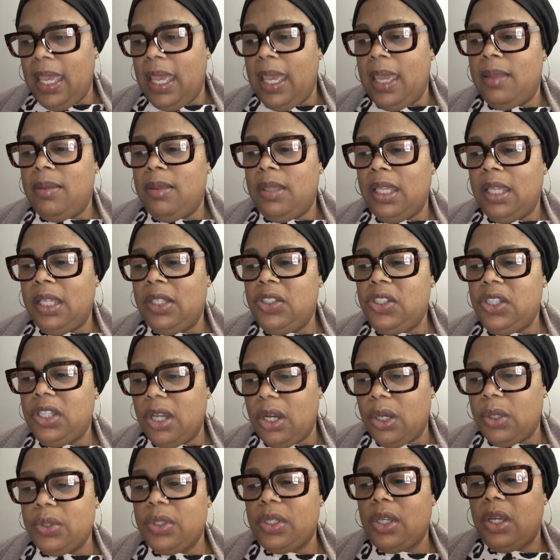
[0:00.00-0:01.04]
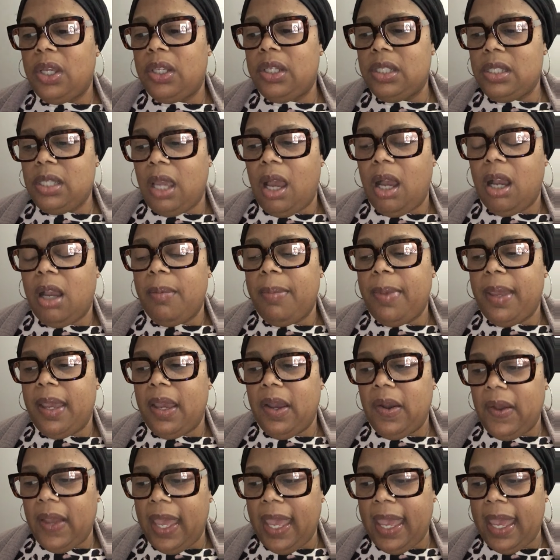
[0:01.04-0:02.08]
And then she goes on to talk
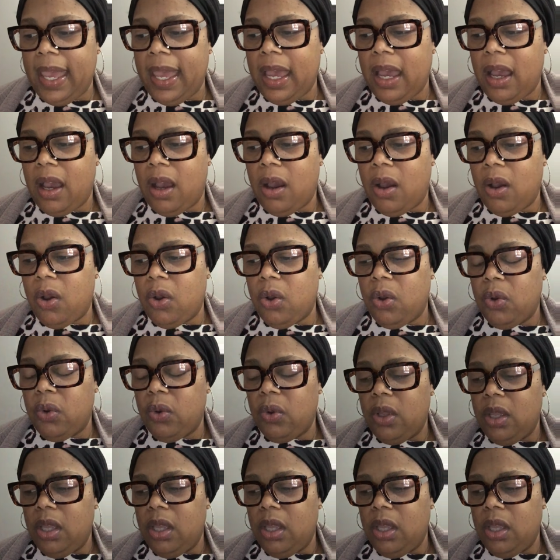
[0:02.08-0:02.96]
about how